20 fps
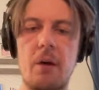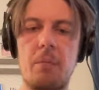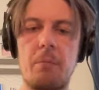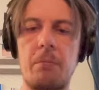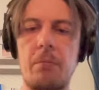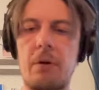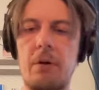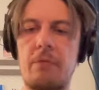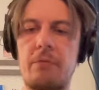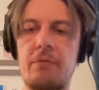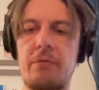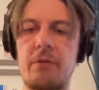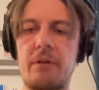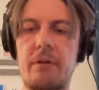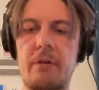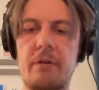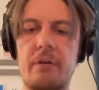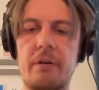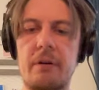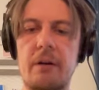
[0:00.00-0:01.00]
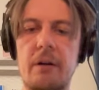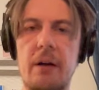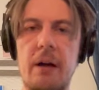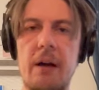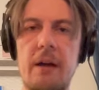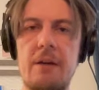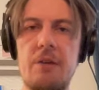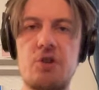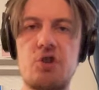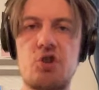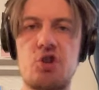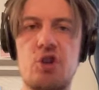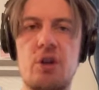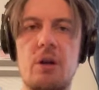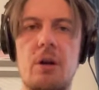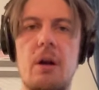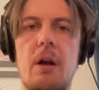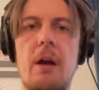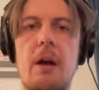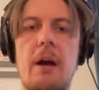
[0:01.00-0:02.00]
buffer h
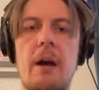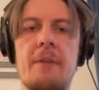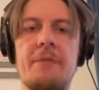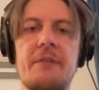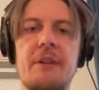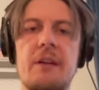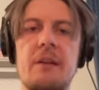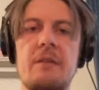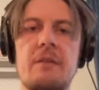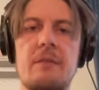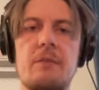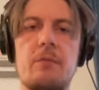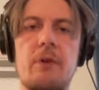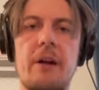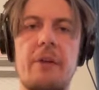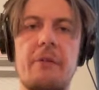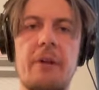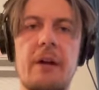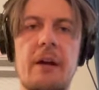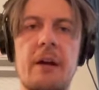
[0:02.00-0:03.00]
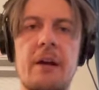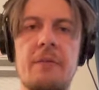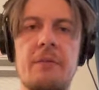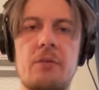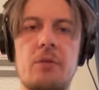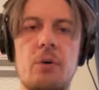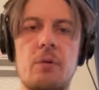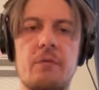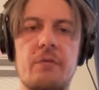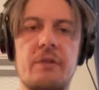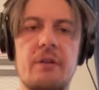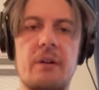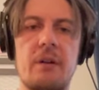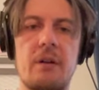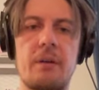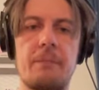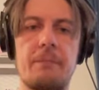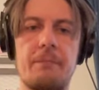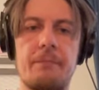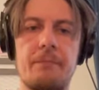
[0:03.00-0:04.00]
and in the very end of
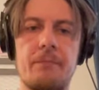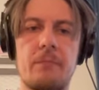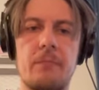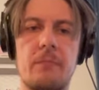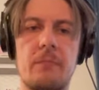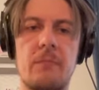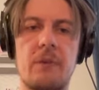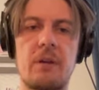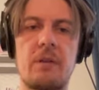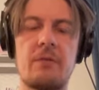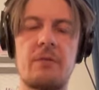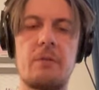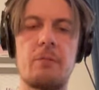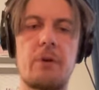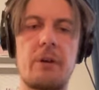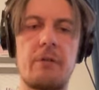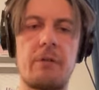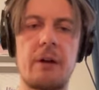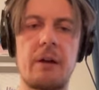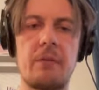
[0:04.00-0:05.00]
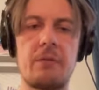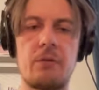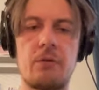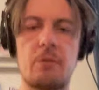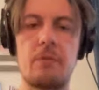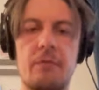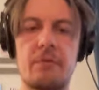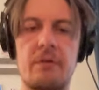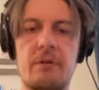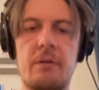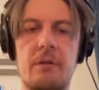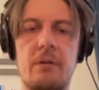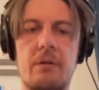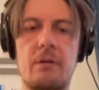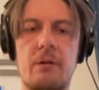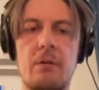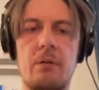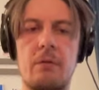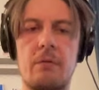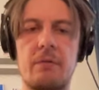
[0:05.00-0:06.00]
the in the very end of
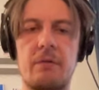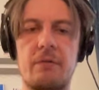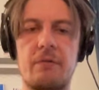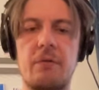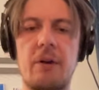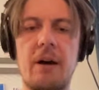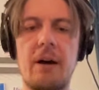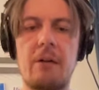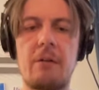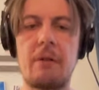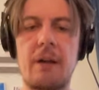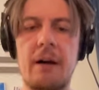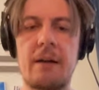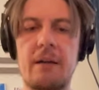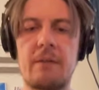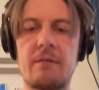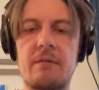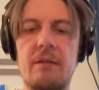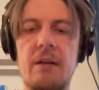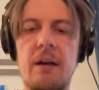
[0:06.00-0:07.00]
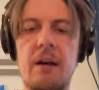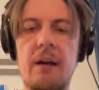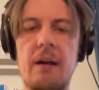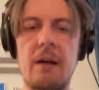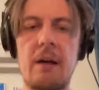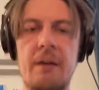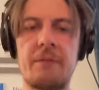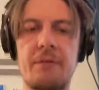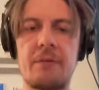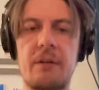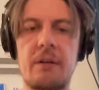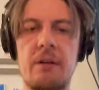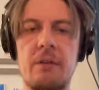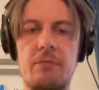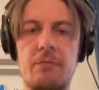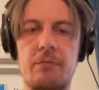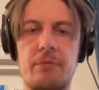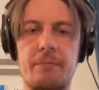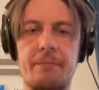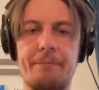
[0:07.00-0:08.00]
the of the file I say and
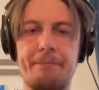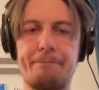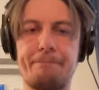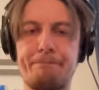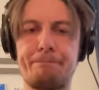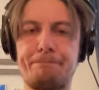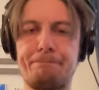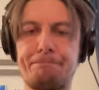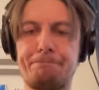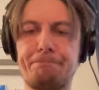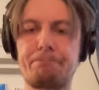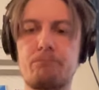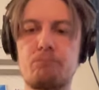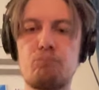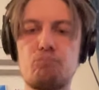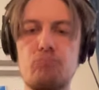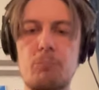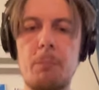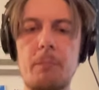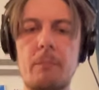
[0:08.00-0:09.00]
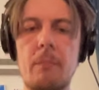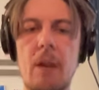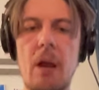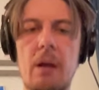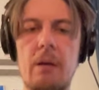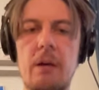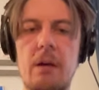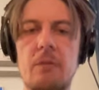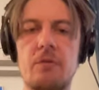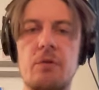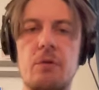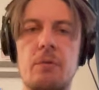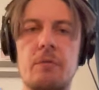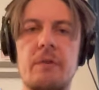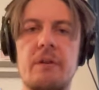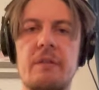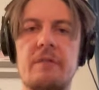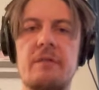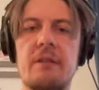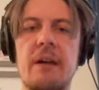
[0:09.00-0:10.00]
if yeah so
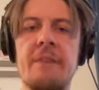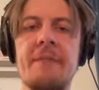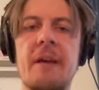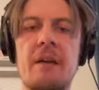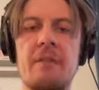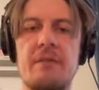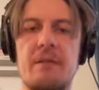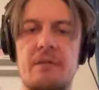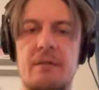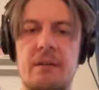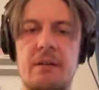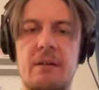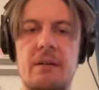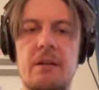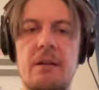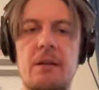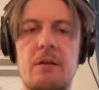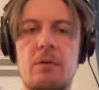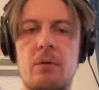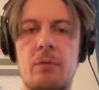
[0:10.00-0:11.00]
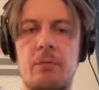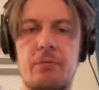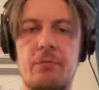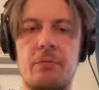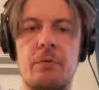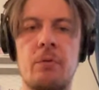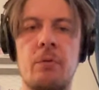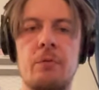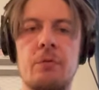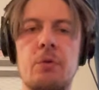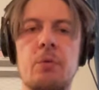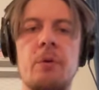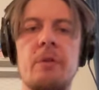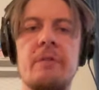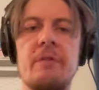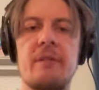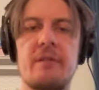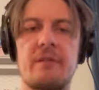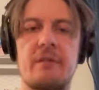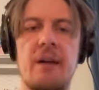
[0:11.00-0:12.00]
this another technique of, of doing
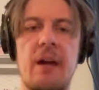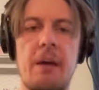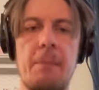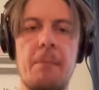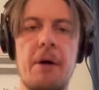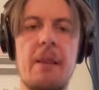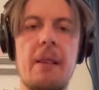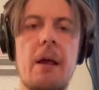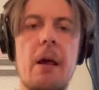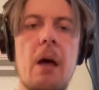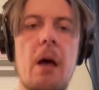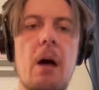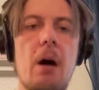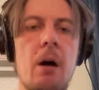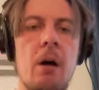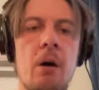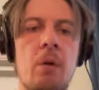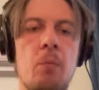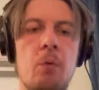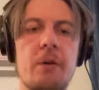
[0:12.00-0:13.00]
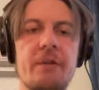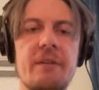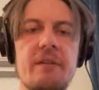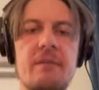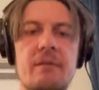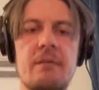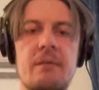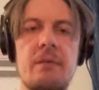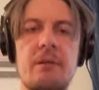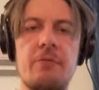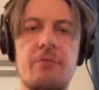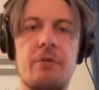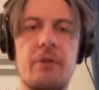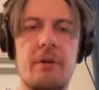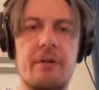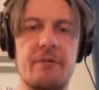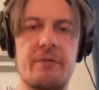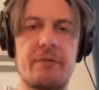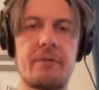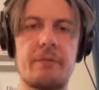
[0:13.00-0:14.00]
the same uh, what is the
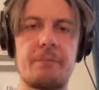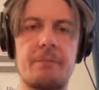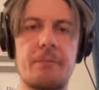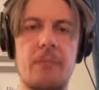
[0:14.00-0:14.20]
difference